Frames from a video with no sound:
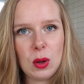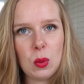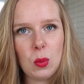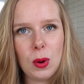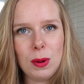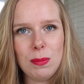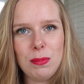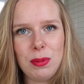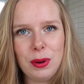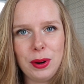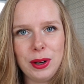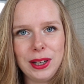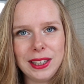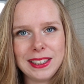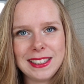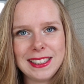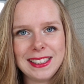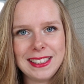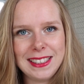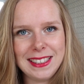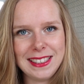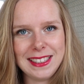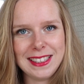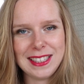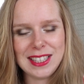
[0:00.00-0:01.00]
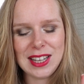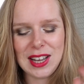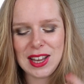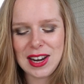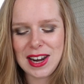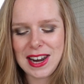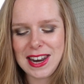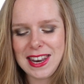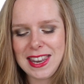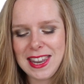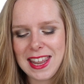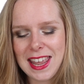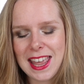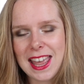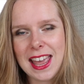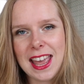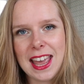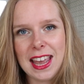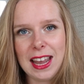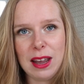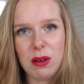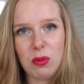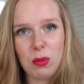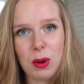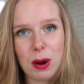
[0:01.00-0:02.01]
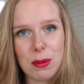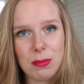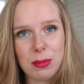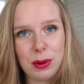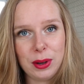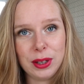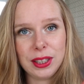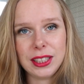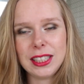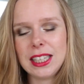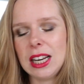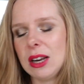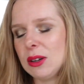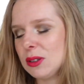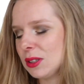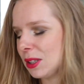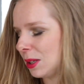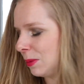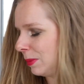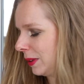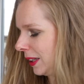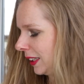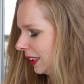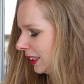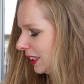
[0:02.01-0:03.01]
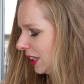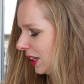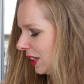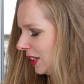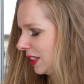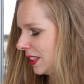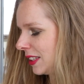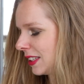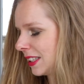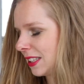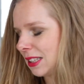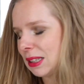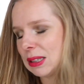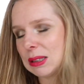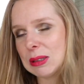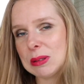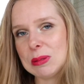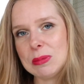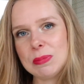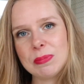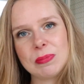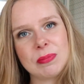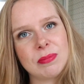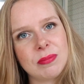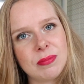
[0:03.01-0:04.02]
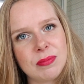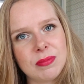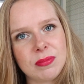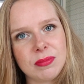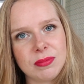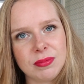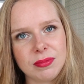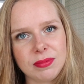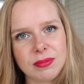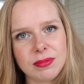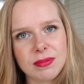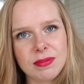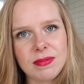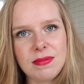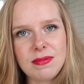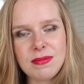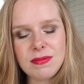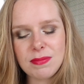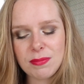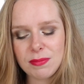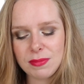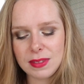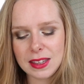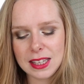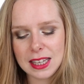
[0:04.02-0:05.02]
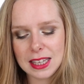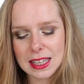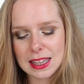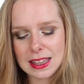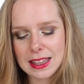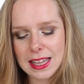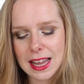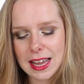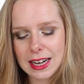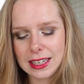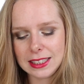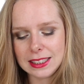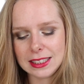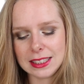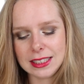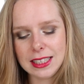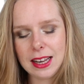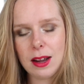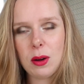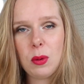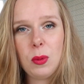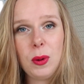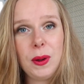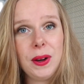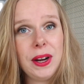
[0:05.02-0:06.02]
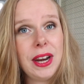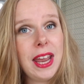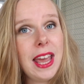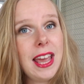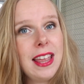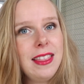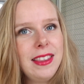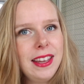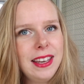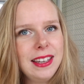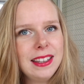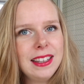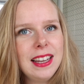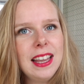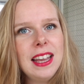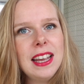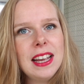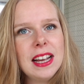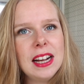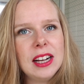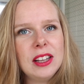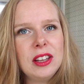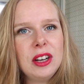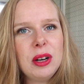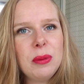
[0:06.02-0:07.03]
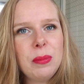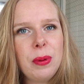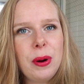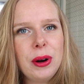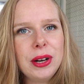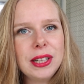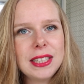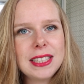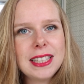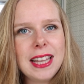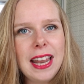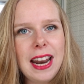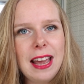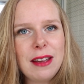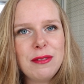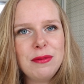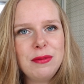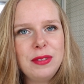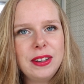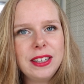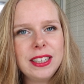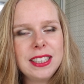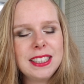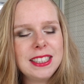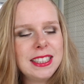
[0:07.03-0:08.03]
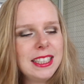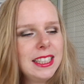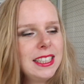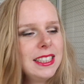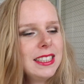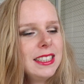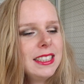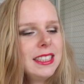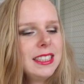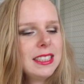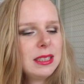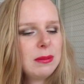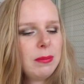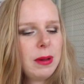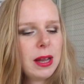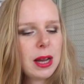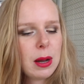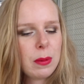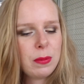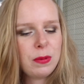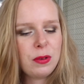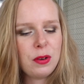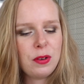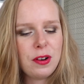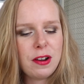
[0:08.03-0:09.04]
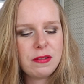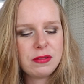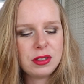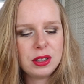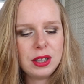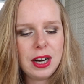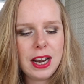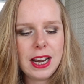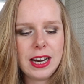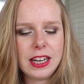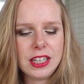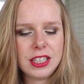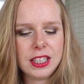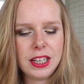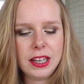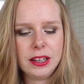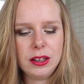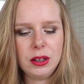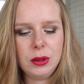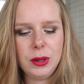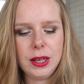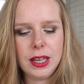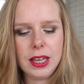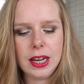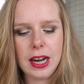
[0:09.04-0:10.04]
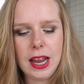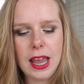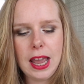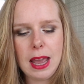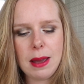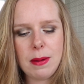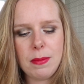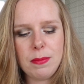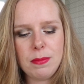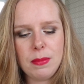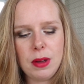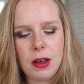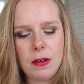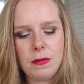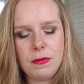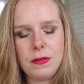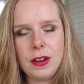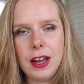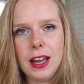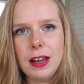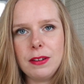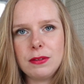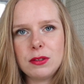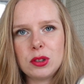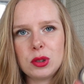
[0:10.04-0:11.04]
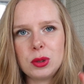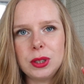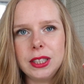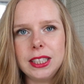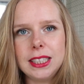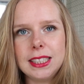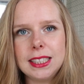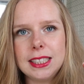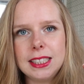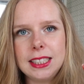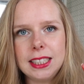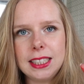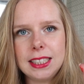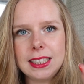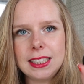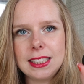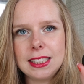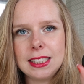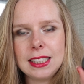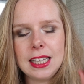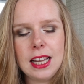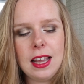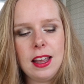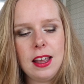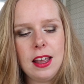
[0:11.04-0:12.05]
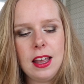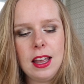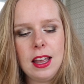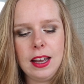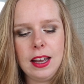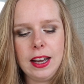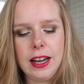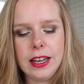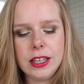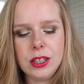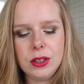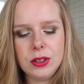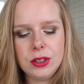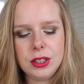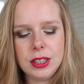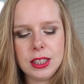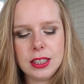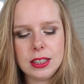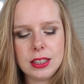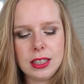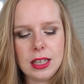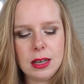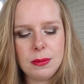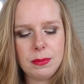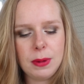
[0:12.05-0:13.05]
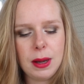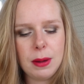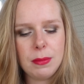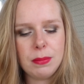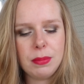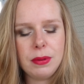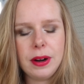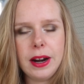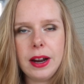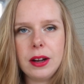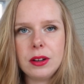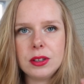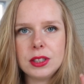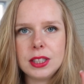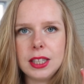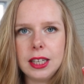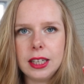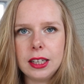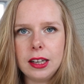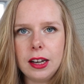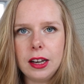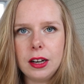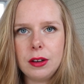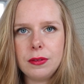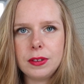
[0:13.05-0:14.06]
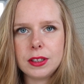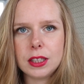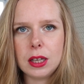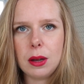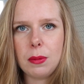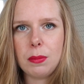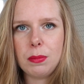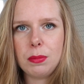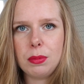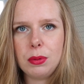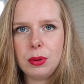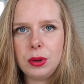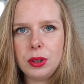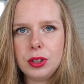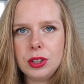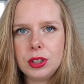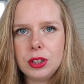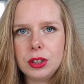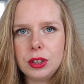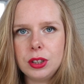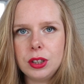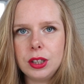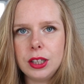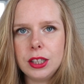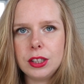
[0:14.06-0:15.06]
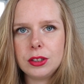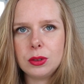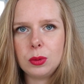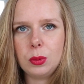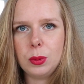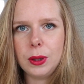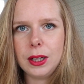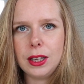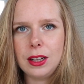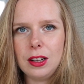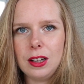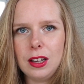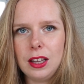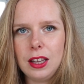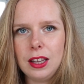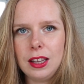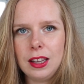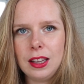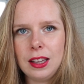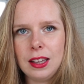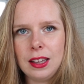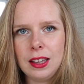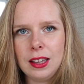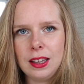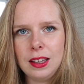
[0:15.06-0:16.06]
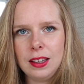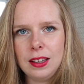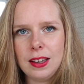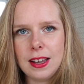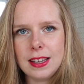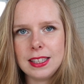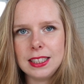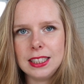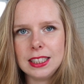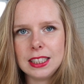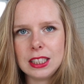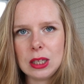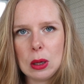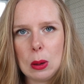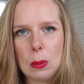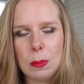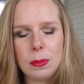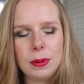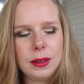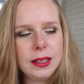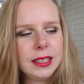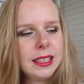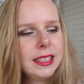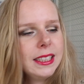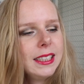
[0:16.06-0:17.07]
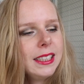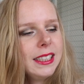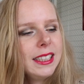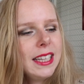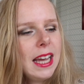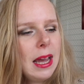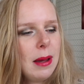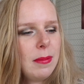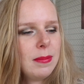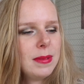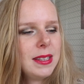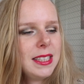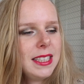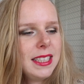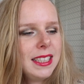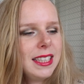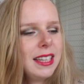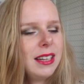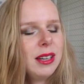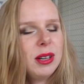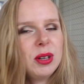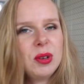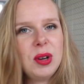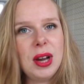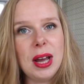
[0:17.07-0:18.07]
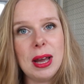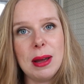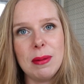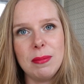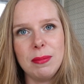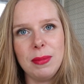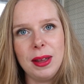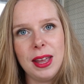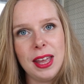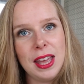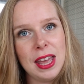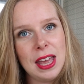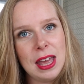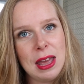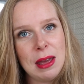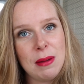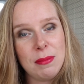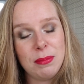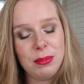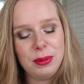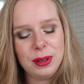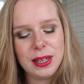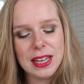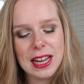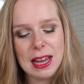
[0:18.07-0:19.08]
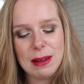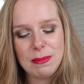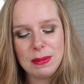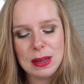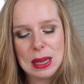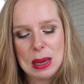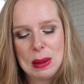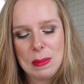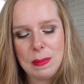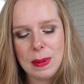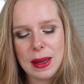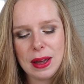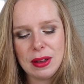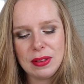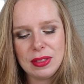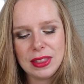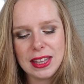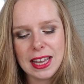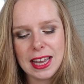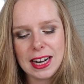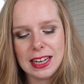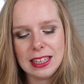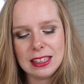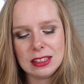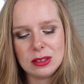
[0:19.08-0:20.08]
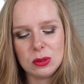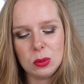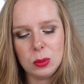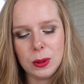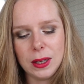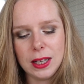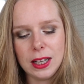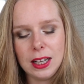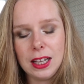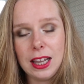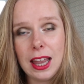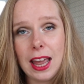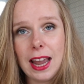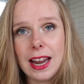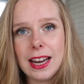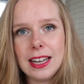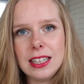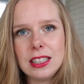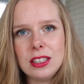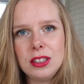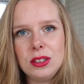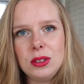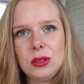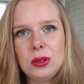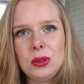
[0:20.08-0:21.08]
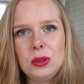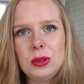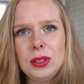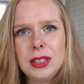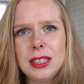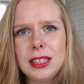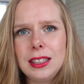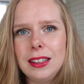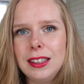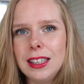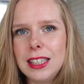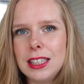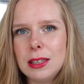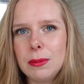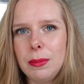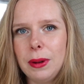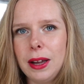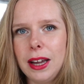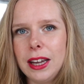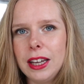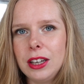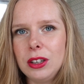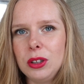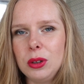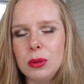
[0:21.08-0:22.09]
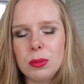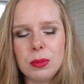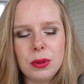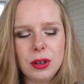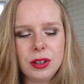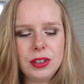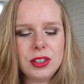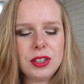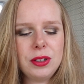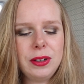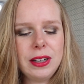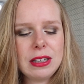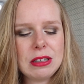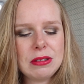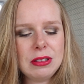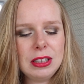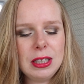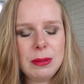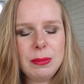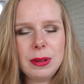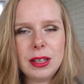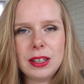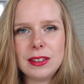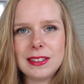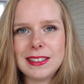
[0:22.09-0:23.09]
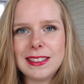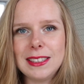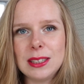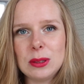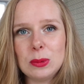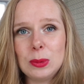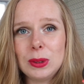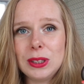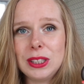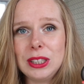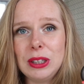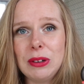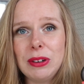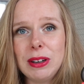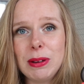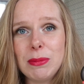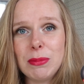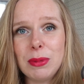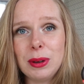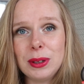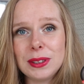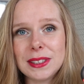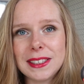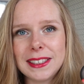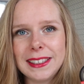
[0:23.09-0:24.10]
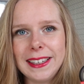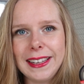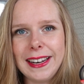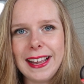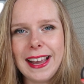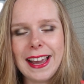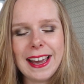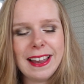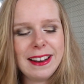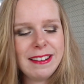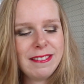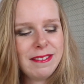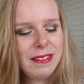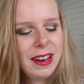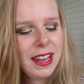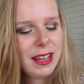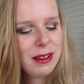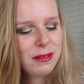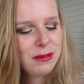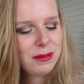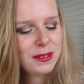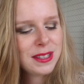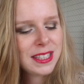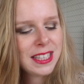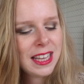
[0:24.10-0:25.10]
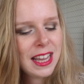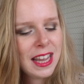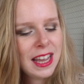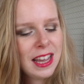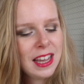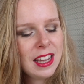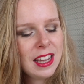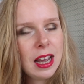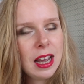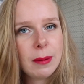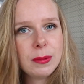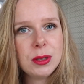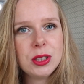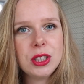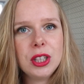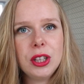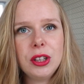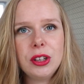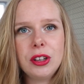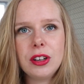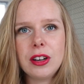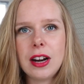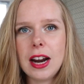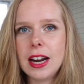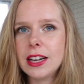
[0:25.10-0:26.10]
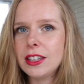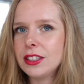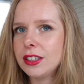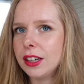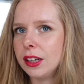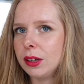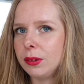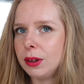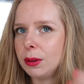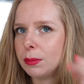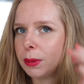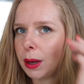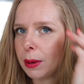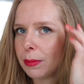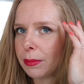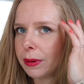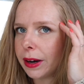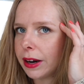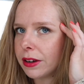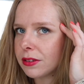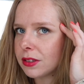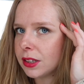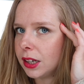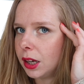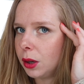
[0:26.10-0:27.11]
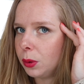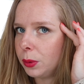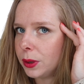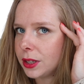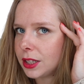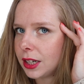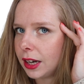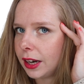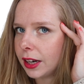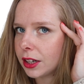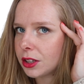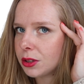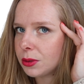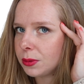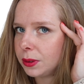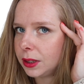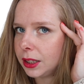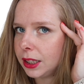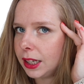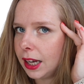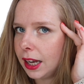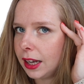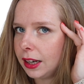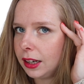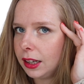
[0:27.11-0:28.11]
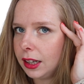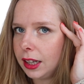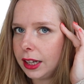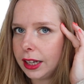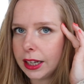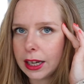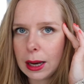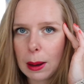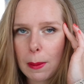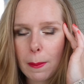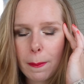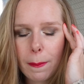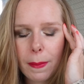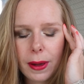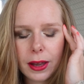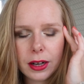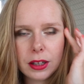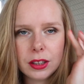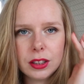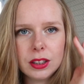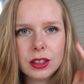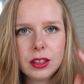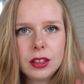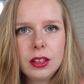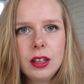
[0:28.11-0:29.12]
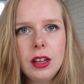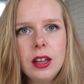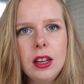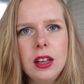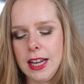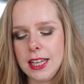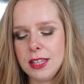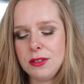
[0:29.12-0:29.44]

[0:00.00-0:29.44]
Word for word: One product done and one product close to being done. So that is that one and then another product that I finished is this Make Up For Ever eyeshadow in M536 I use this in my brows and kind of as a bronzer as well and it is completely empty now I'm pretty happy about that as well I do still need to buy a new bronzer actually because this was the only bronzer that I had left I'm using another eyeshadow in my brows now, which actually I like better.